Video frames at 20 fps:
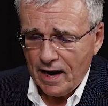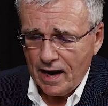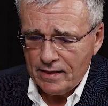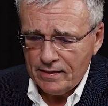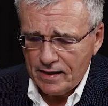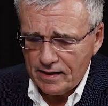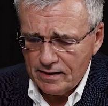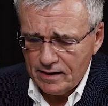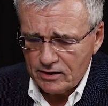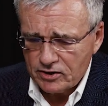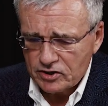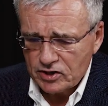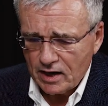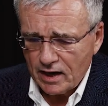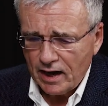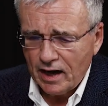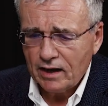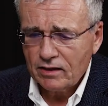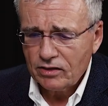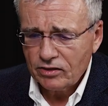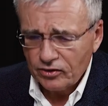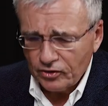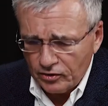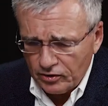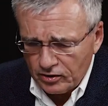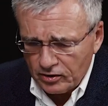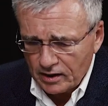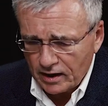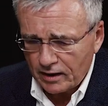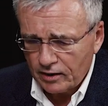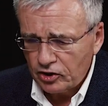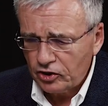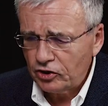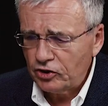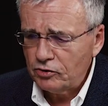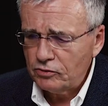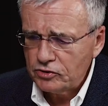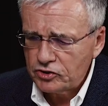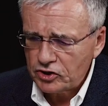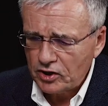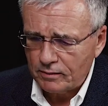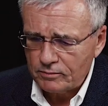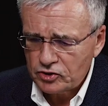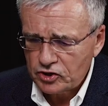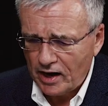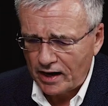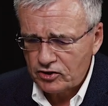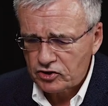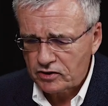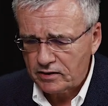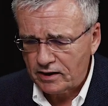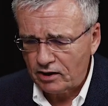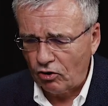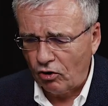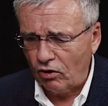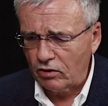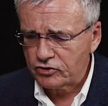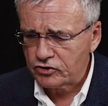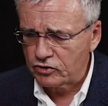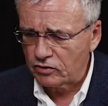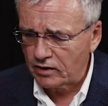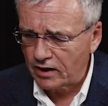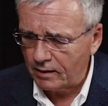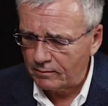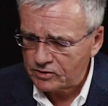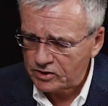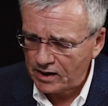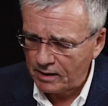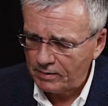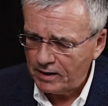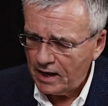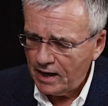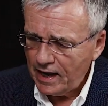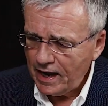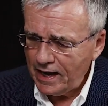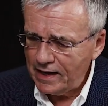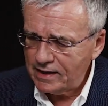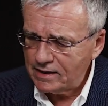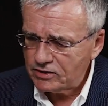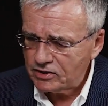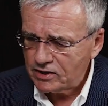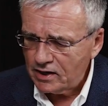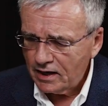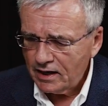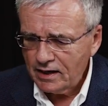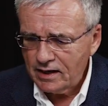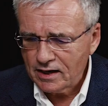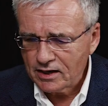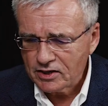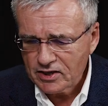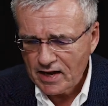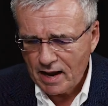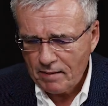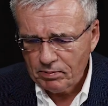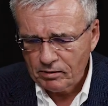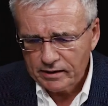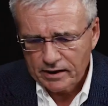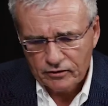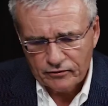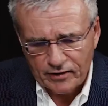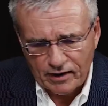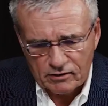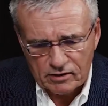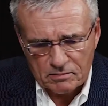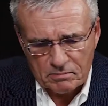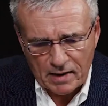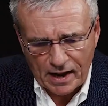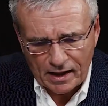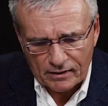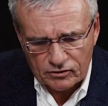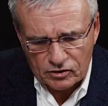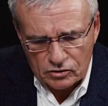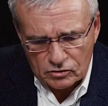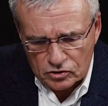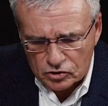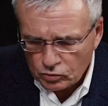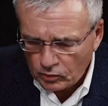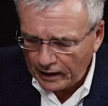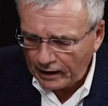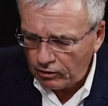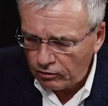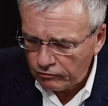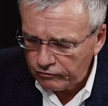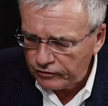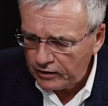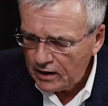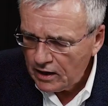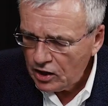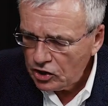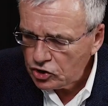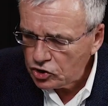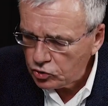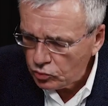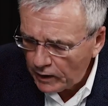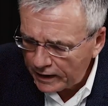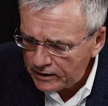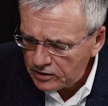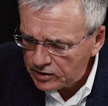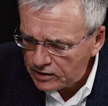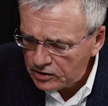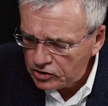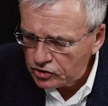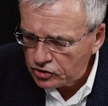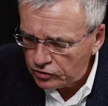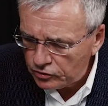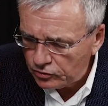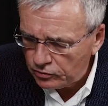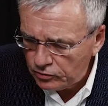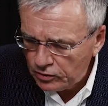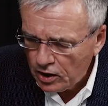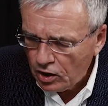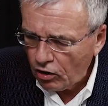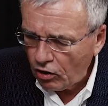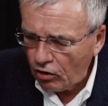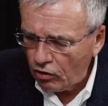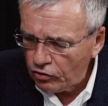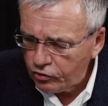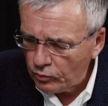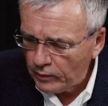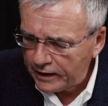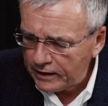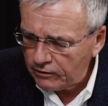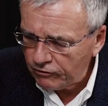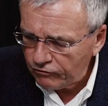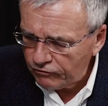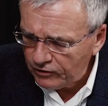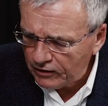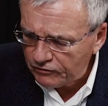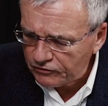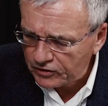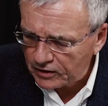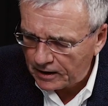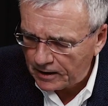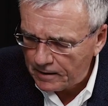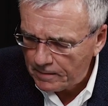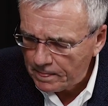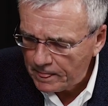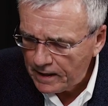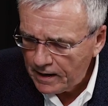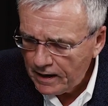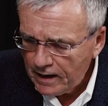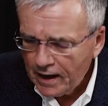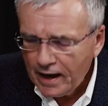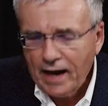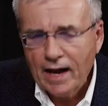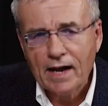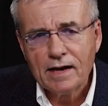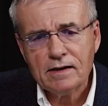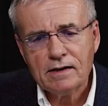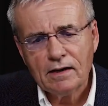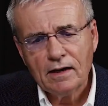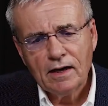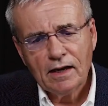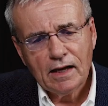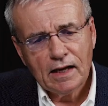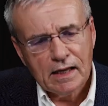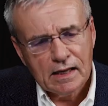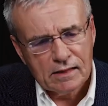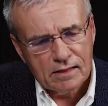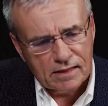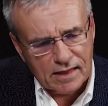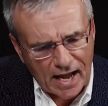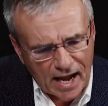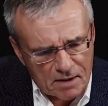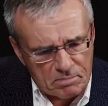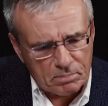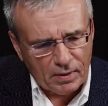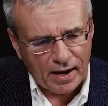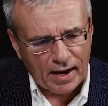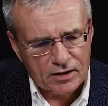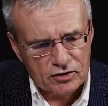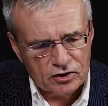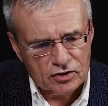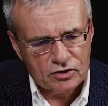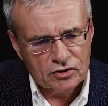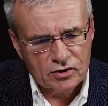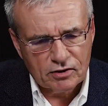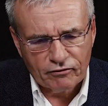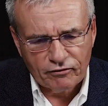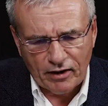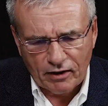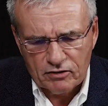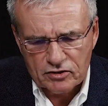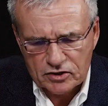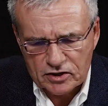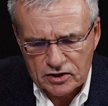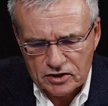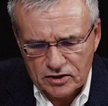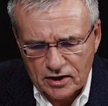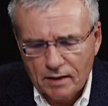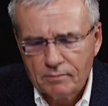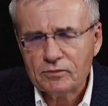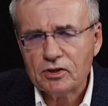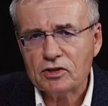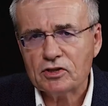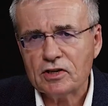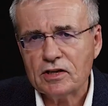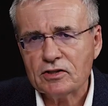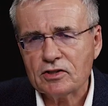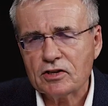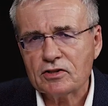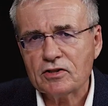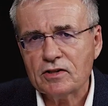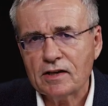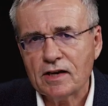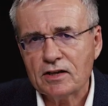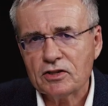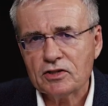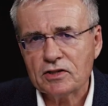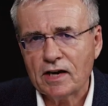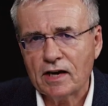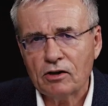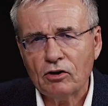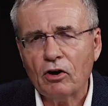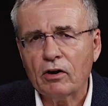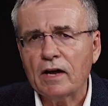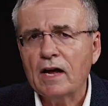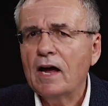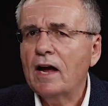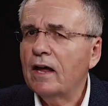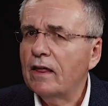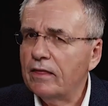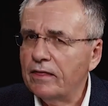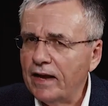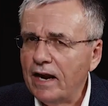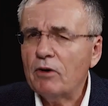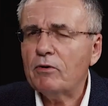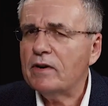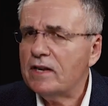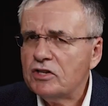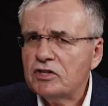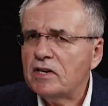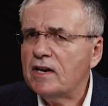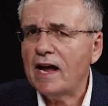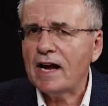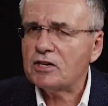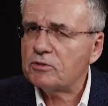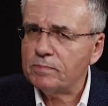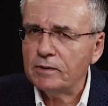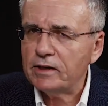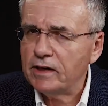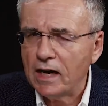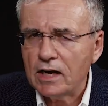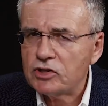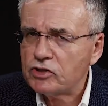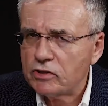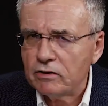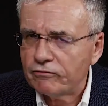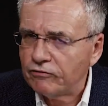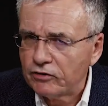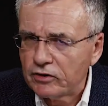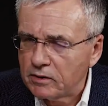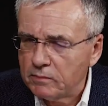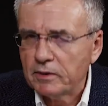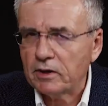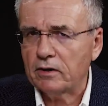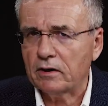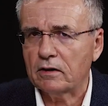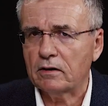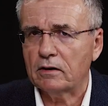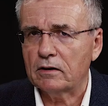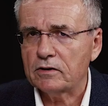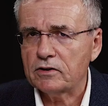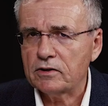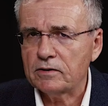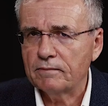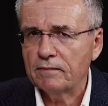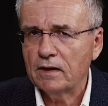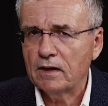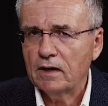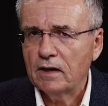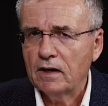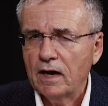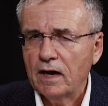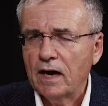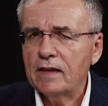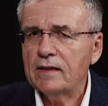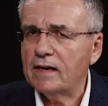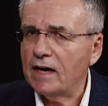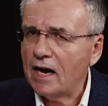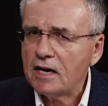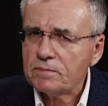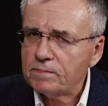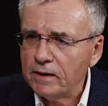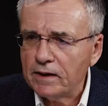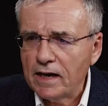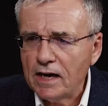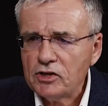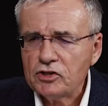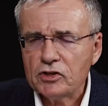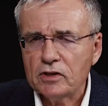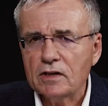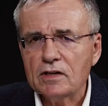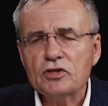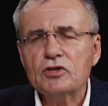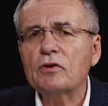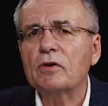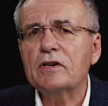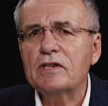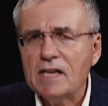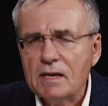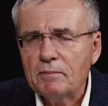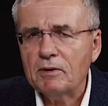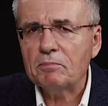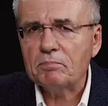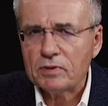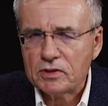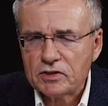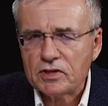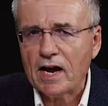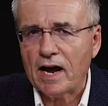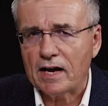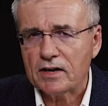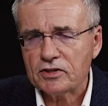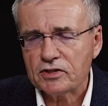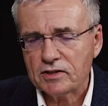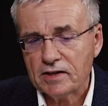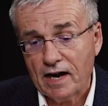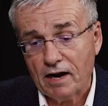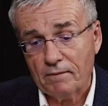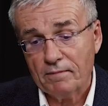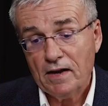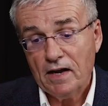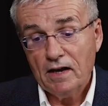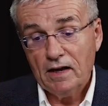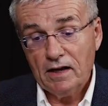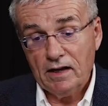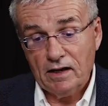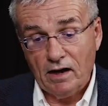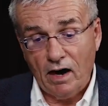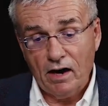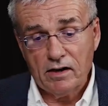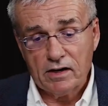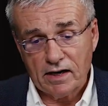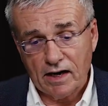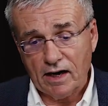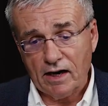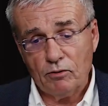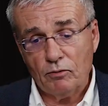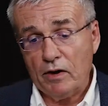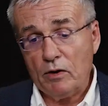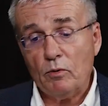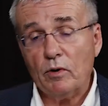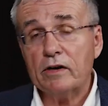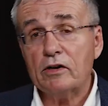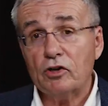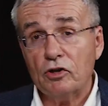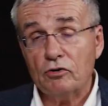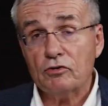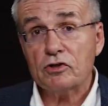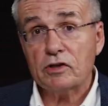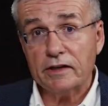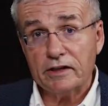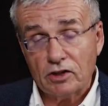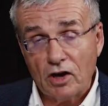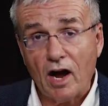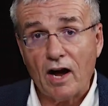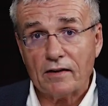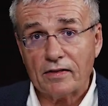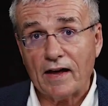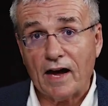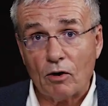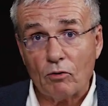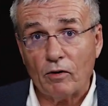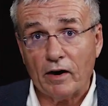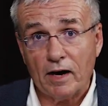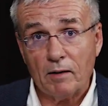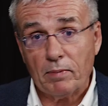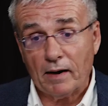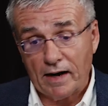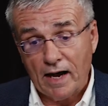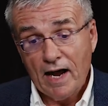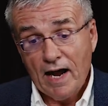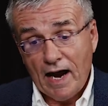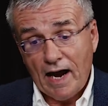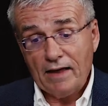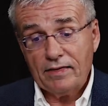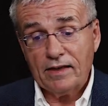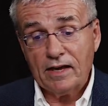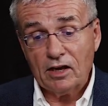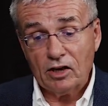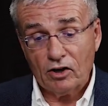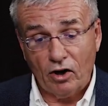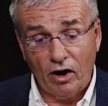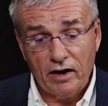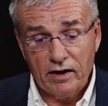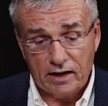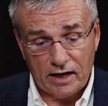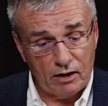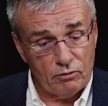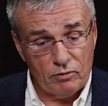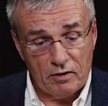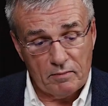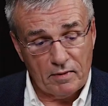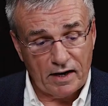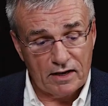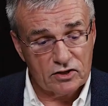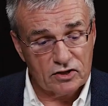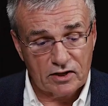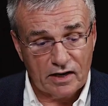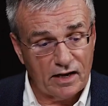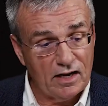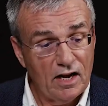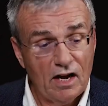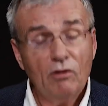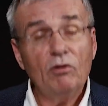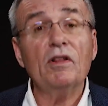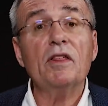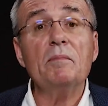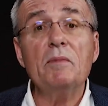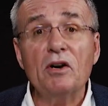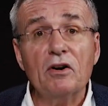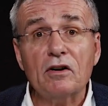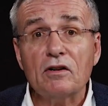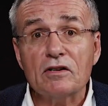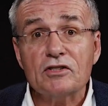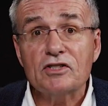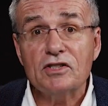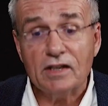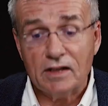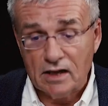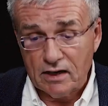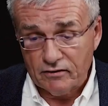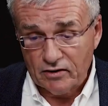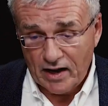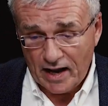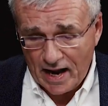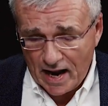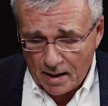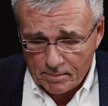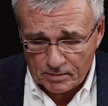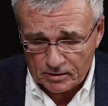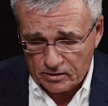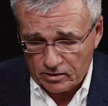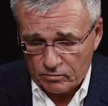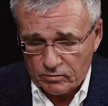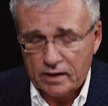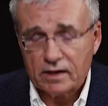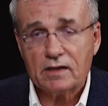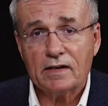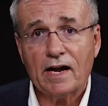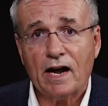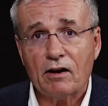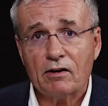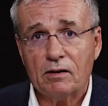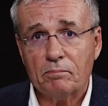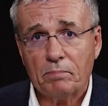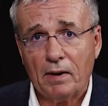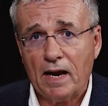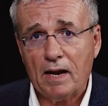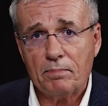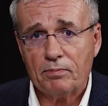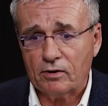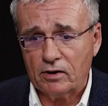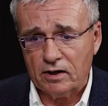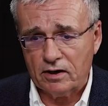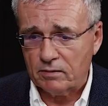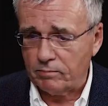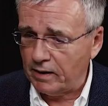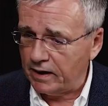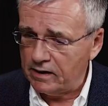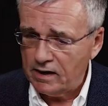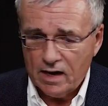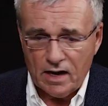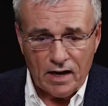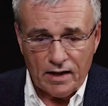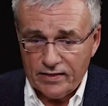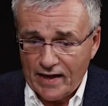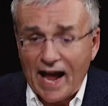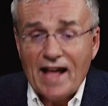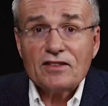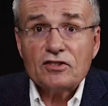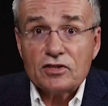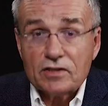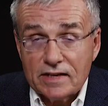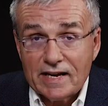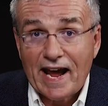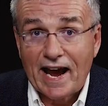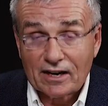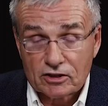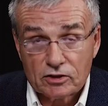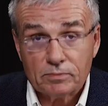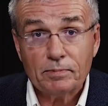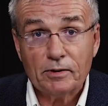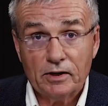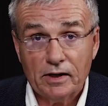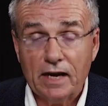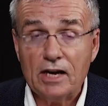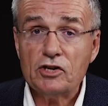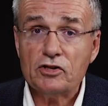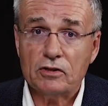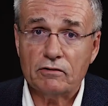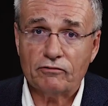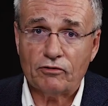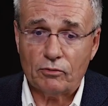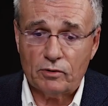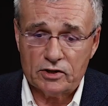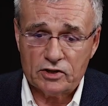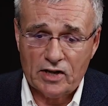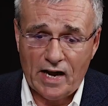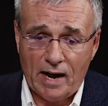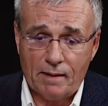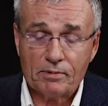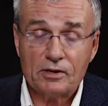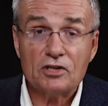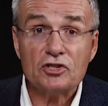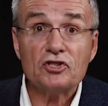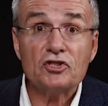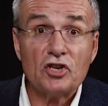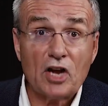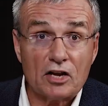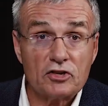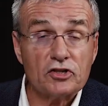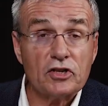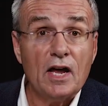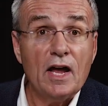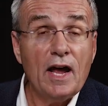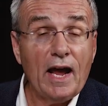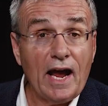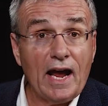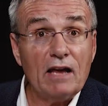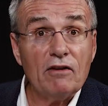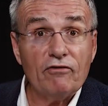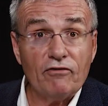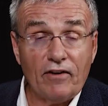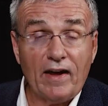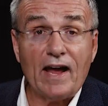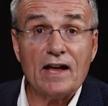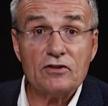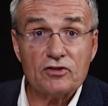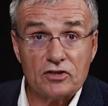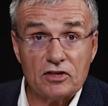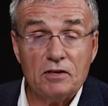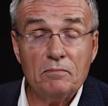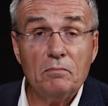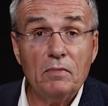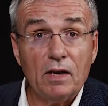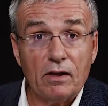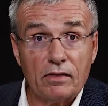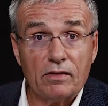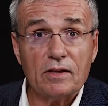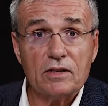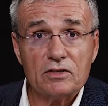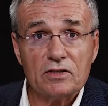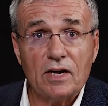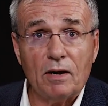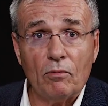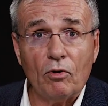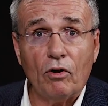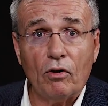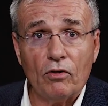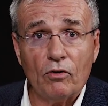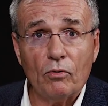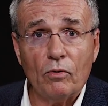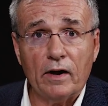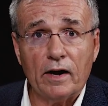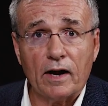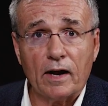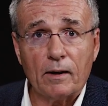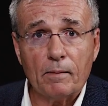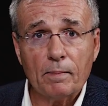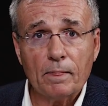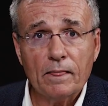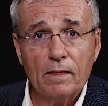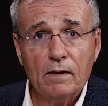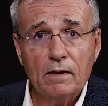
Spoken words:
And then there's a huge objection that also comes up, and it's an example that's found in Matthew 12, 22, all the way to 50. And in that passage, the Pharisees come to Jesus and they say, look, there is an explanation for the miracles. And the explanation is you're demon-possessed. Now, in our day, we wouldn't usually talk that way, but I think in our day we might say, well, the miracles didn't even happen. They're written down in paper here, but that's the explanation for what's happened. It's just a fancy myth that's come all the way.